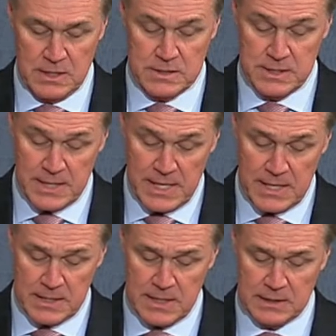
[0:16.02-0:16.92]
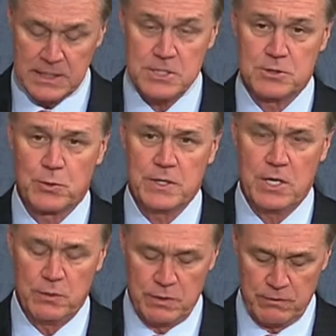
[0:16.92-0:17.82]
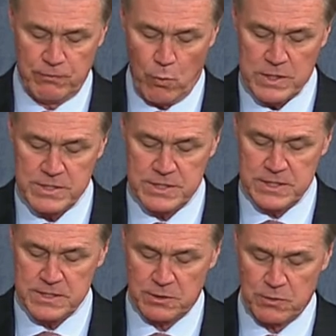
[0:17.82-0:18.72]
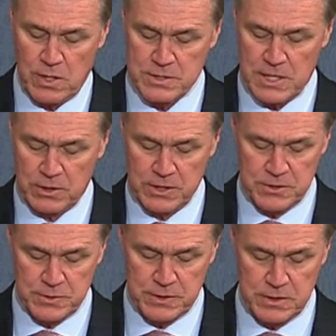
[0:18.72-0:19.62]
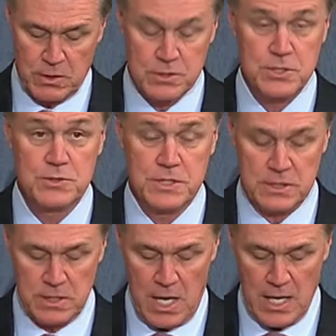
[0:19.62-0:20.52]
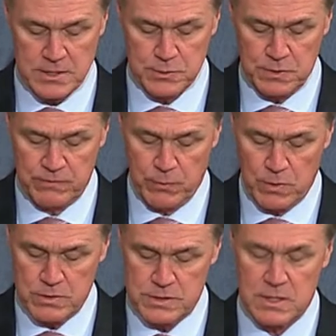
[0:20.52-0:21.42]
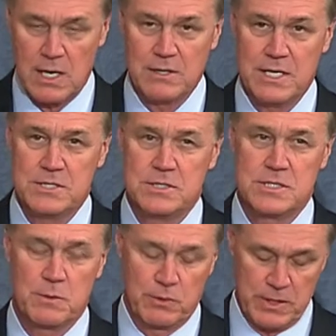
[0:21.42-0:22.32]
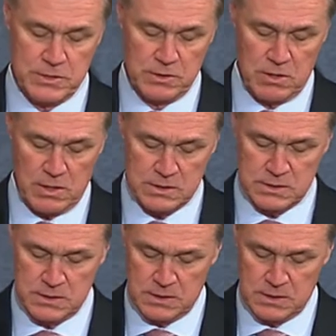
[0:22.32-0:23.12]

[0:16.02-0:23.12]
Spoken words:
Today, at least 340 cities across our country are choosing not to enforce our nation's immigration laws.